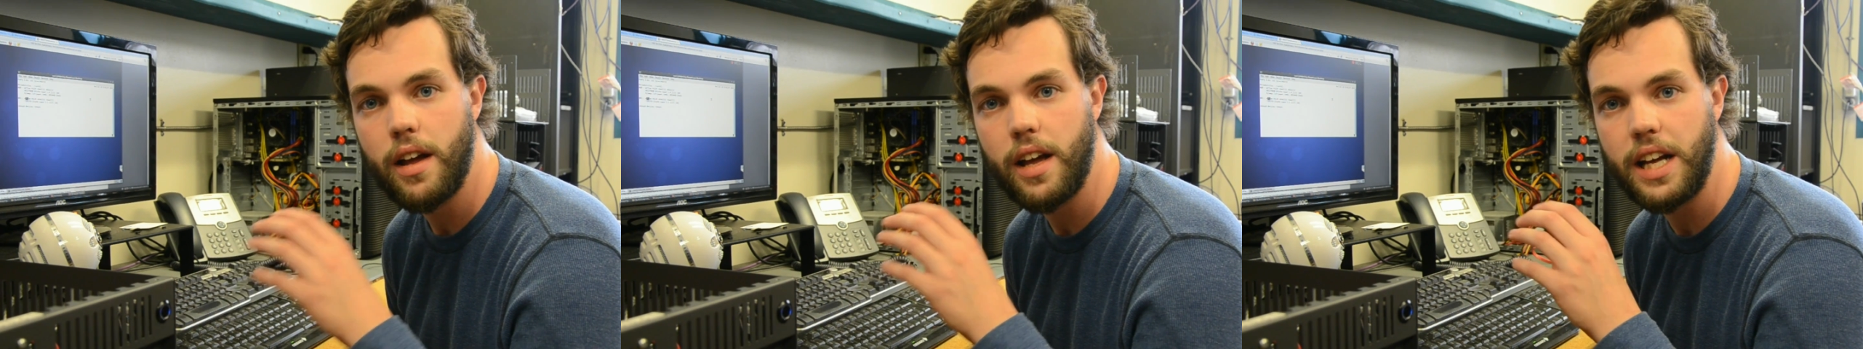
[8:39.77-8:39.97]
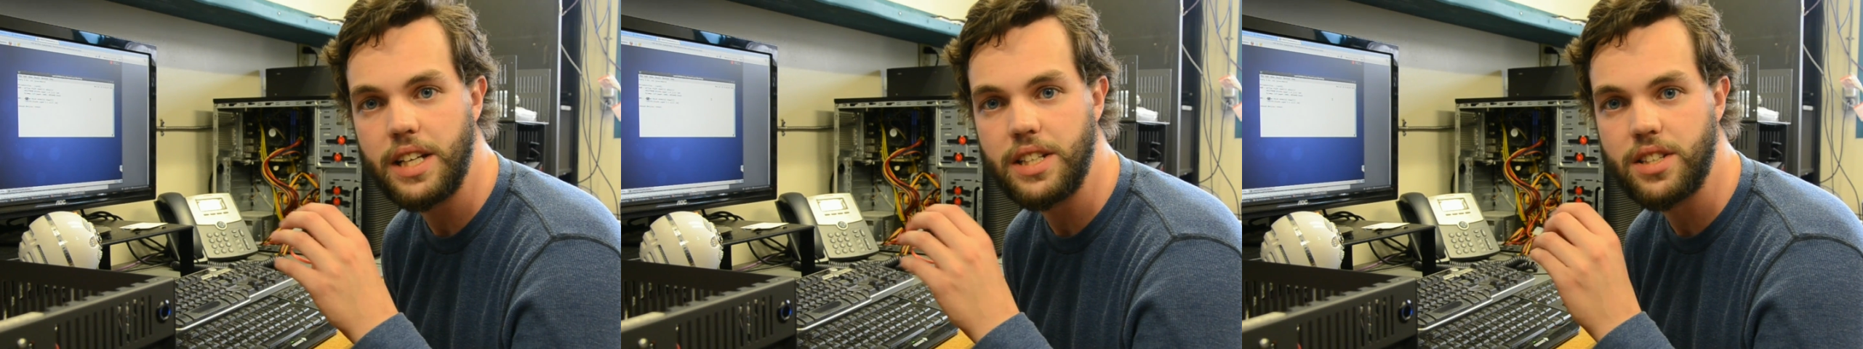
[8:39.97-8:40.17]

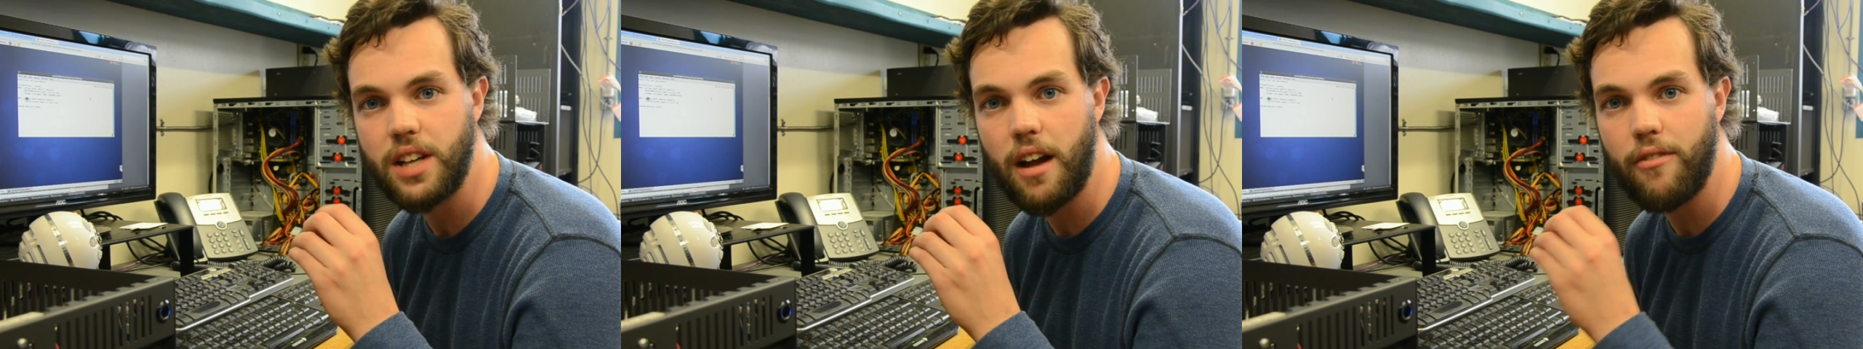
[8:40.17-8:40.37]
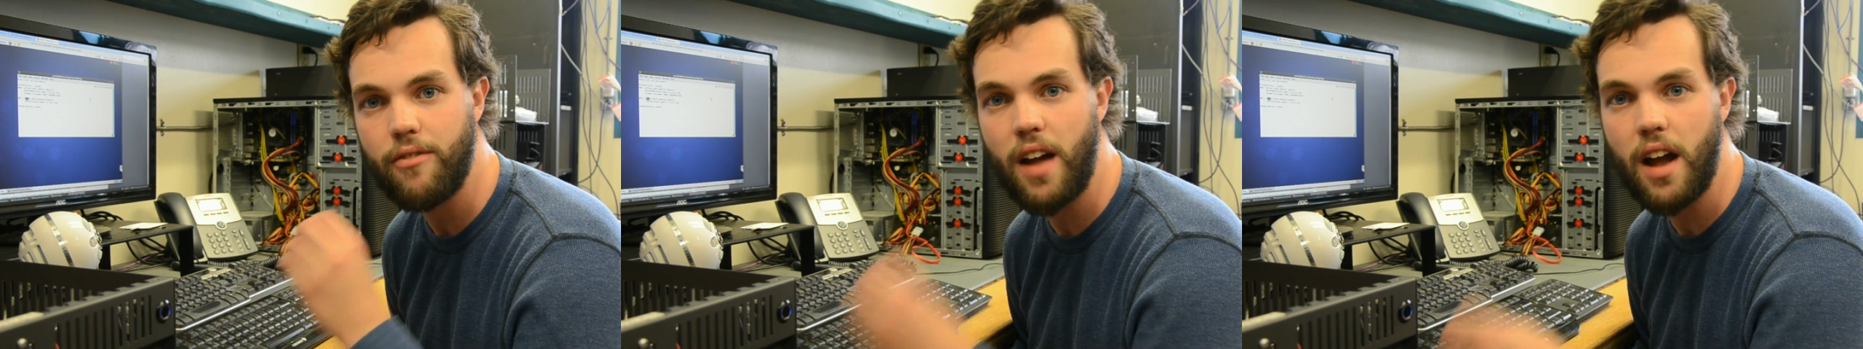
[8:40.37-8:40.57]
is
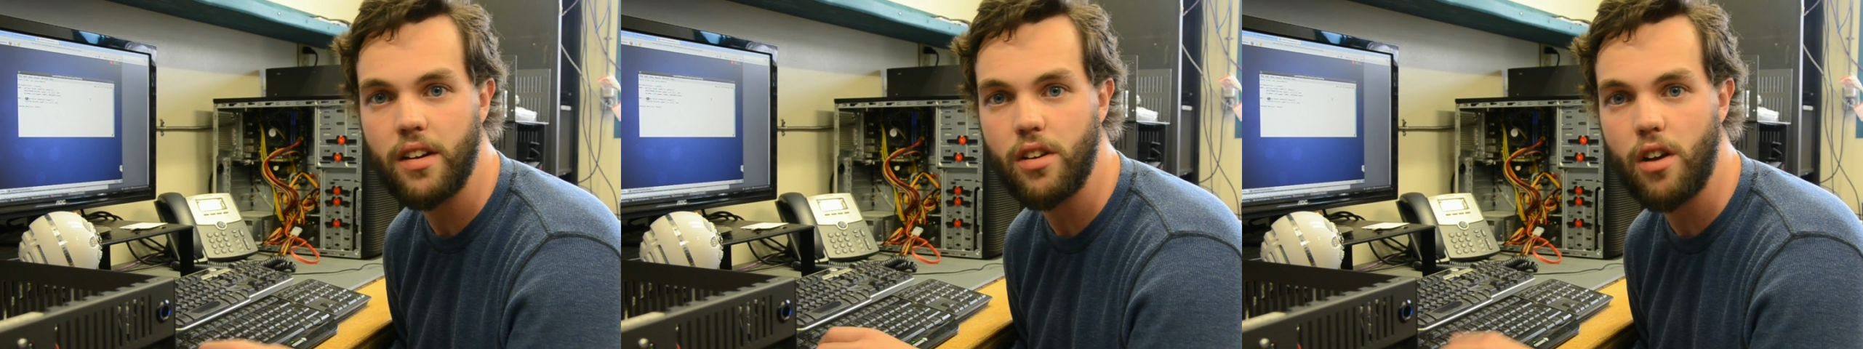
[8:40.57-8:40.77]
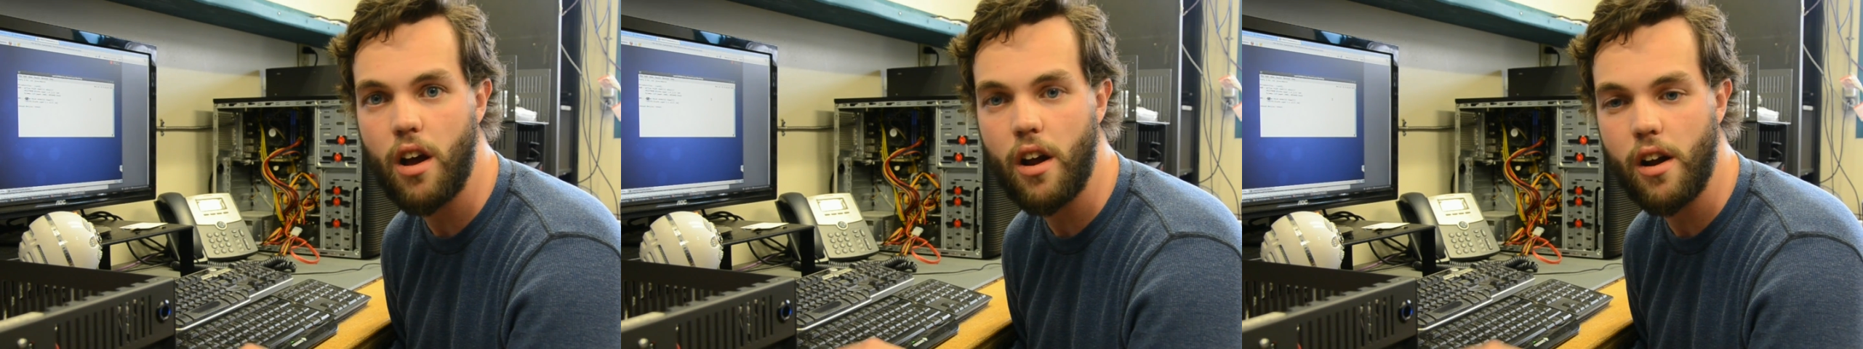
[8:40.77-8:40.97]

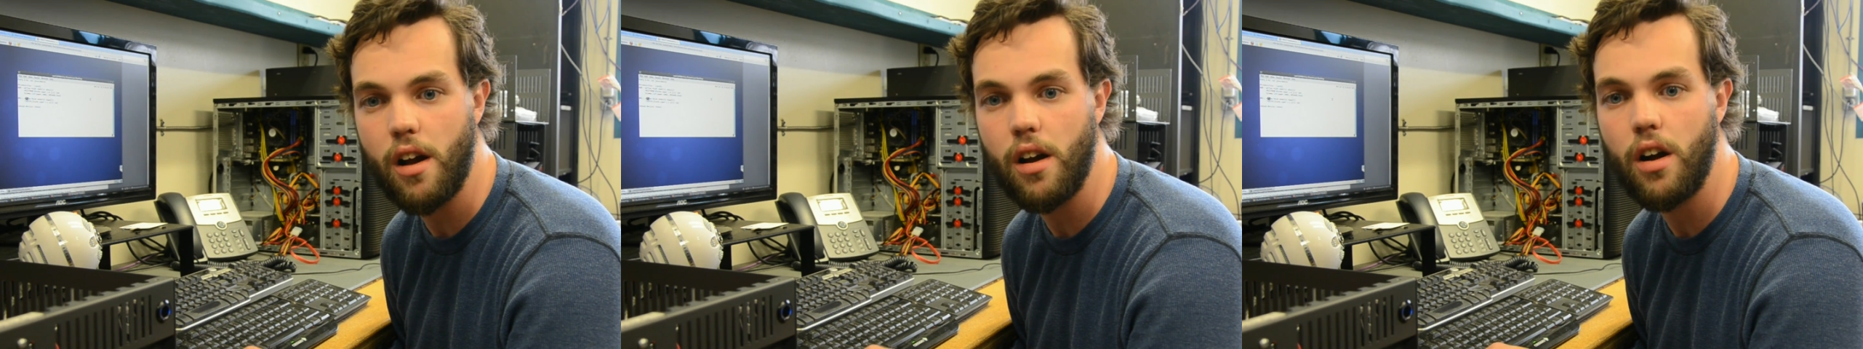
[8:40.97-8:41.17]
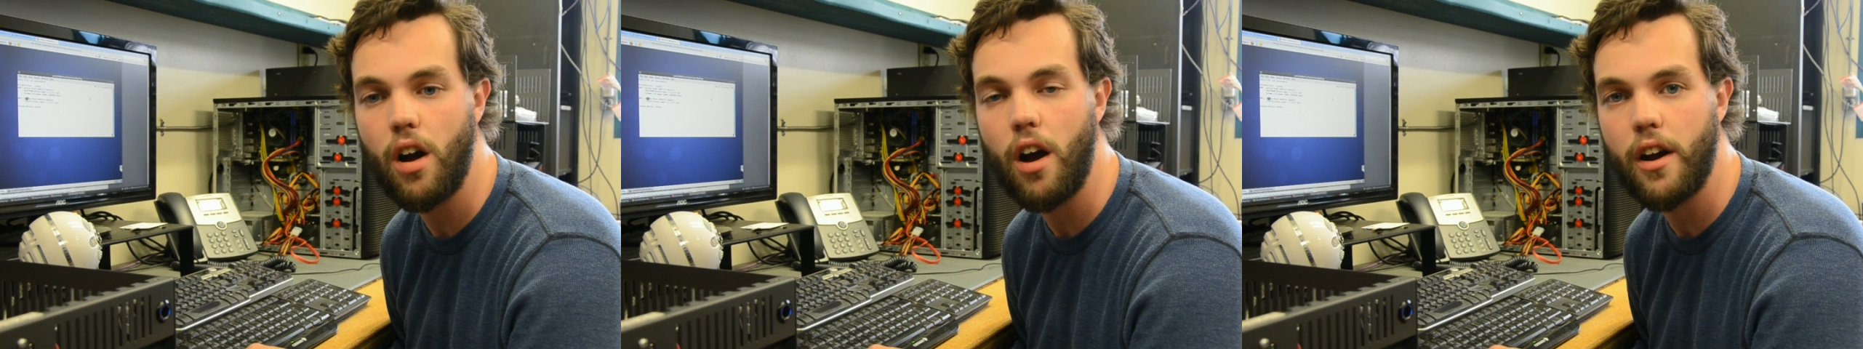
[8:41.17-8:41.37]
found on
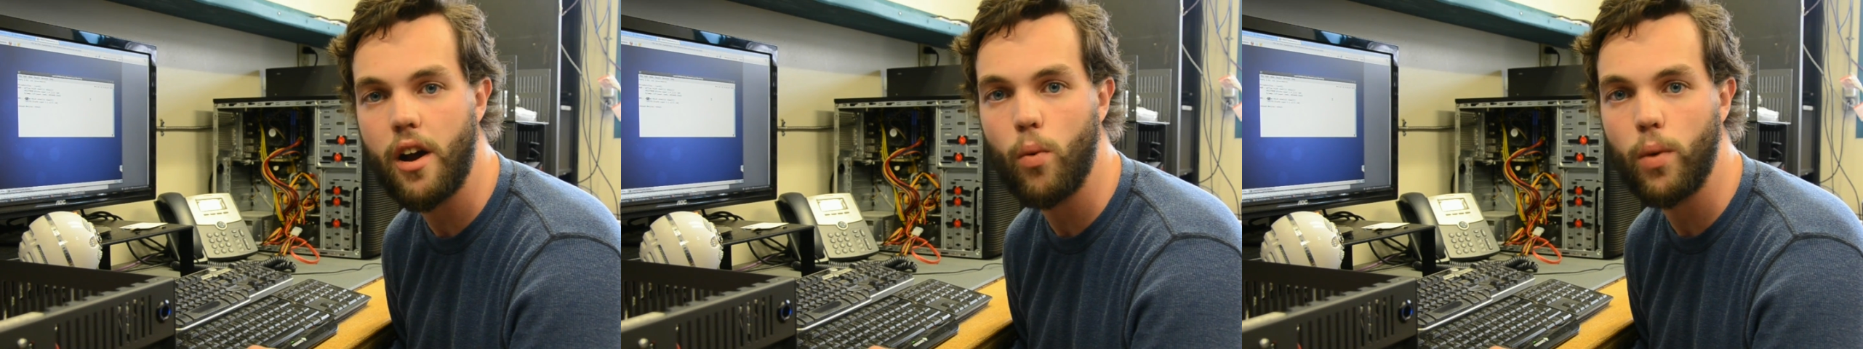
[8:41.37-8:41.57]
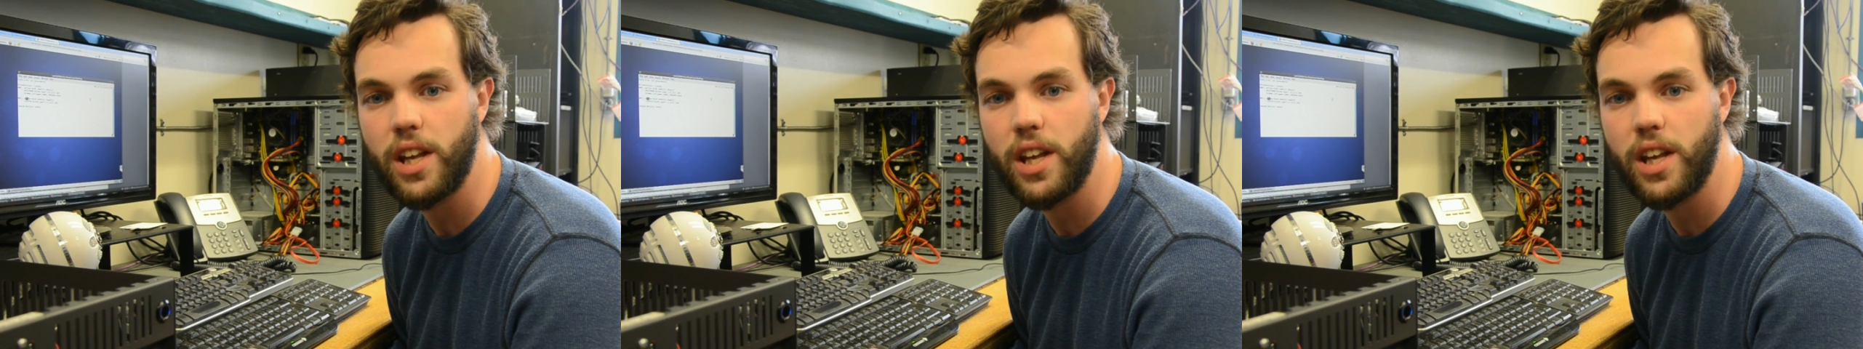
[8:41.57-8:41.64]
our